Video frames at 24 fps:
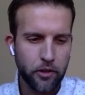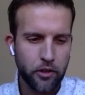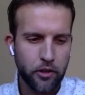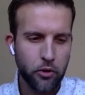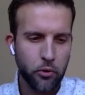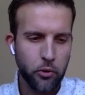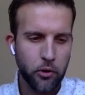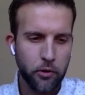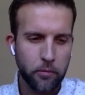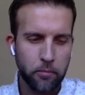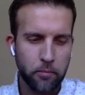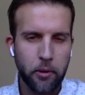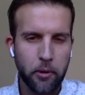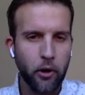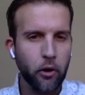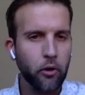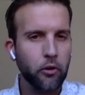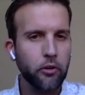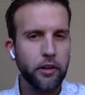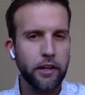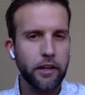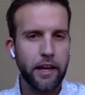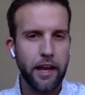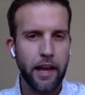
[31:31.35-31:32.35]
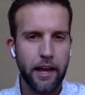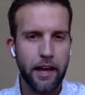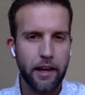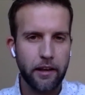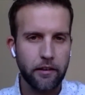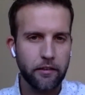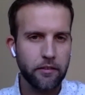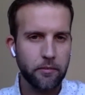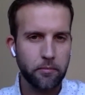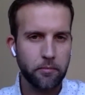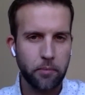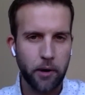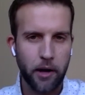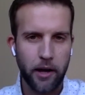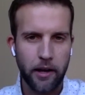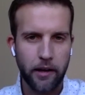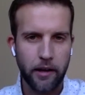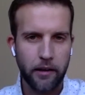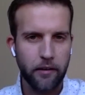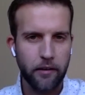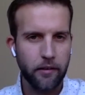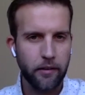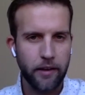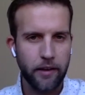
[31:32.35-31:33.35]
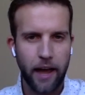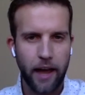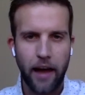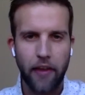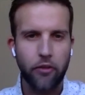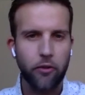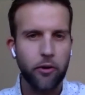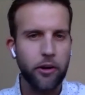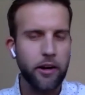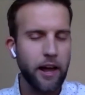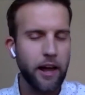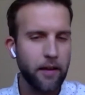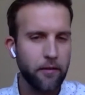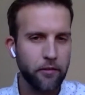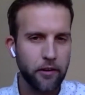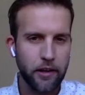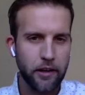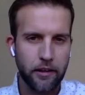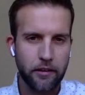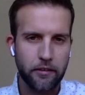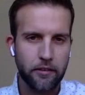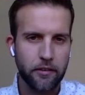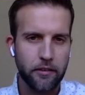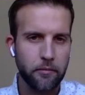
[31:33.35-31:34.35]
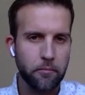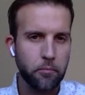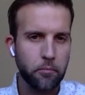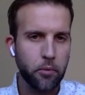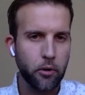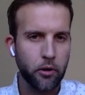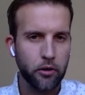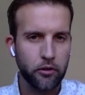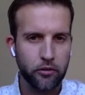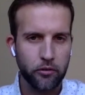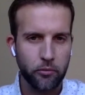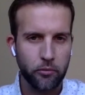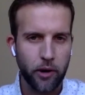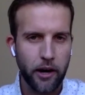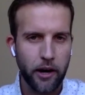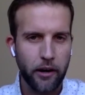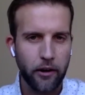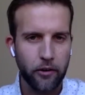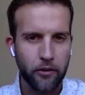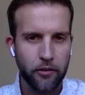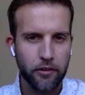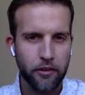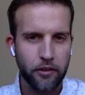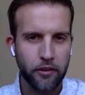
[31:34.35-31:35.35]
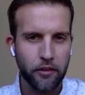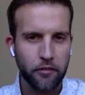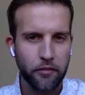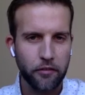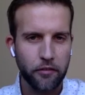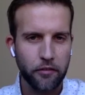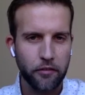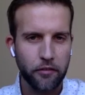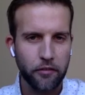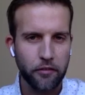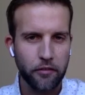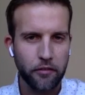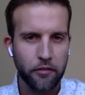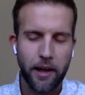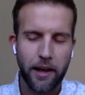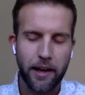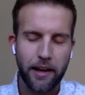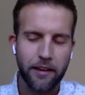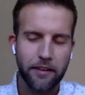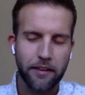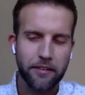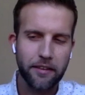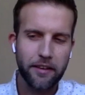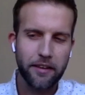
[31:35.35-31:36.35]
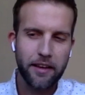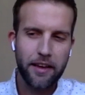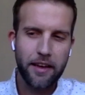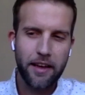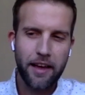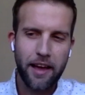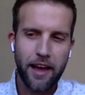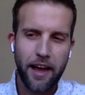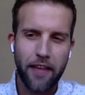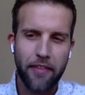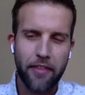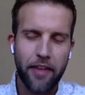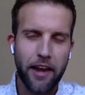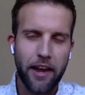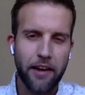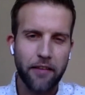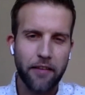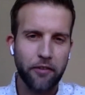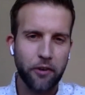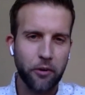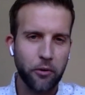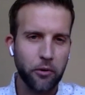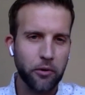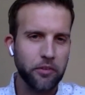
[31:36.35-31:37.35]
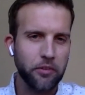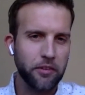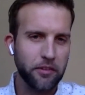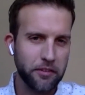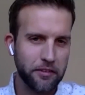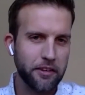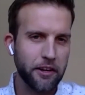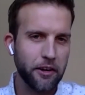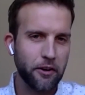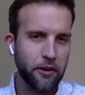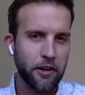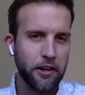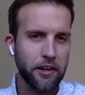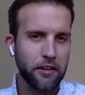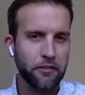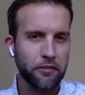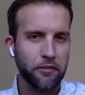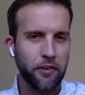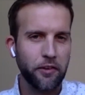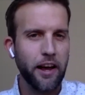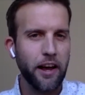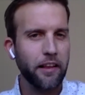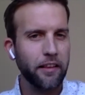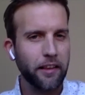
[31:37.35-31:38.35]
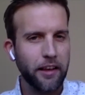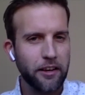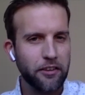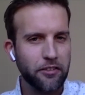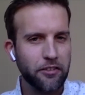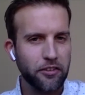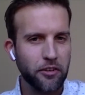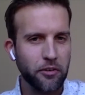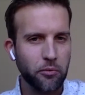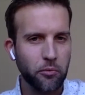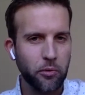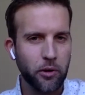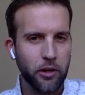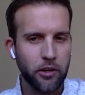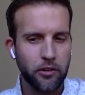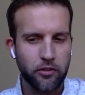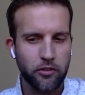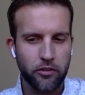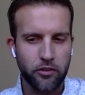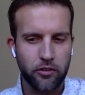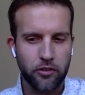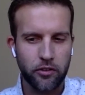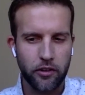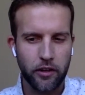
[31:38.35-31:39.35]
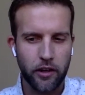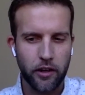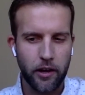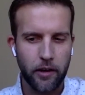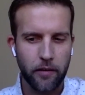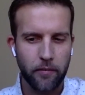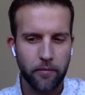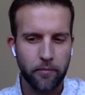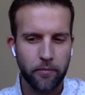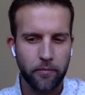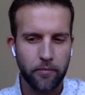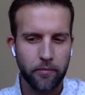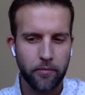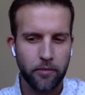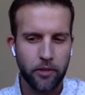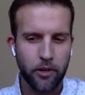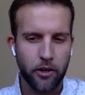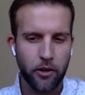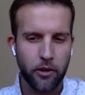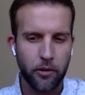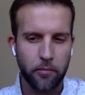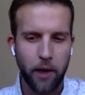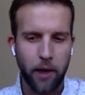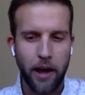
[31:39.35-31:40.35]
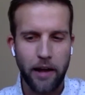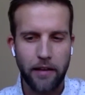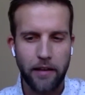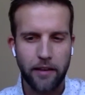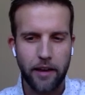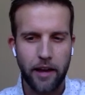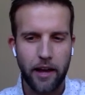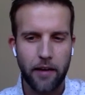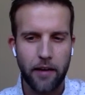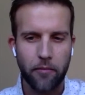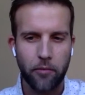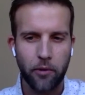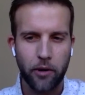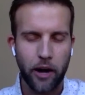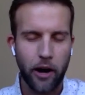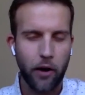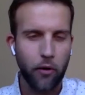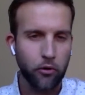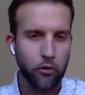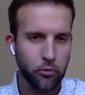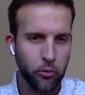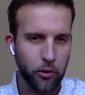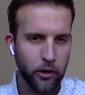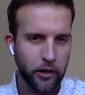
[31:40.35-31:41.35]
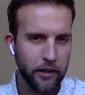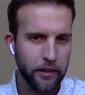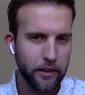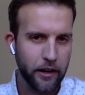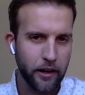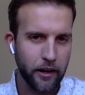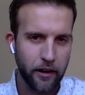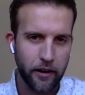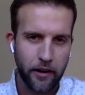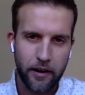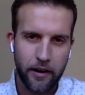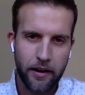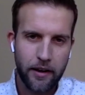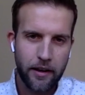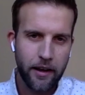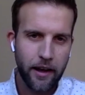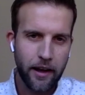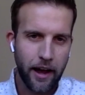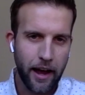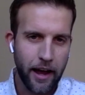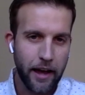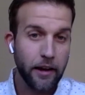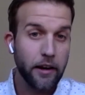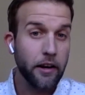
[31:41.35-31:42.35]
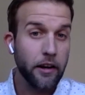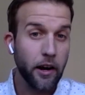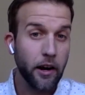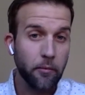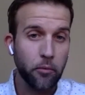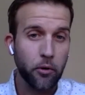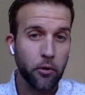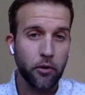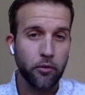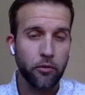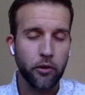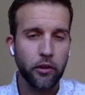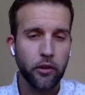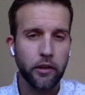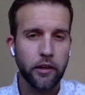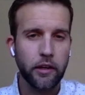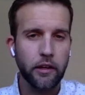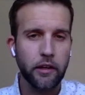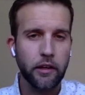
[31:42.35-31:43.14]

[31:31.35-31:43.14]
You would build a case by gathering evidence and books and records that the firm has. And then if it was a serious violation, which, in my time when I was working there, I had a number of really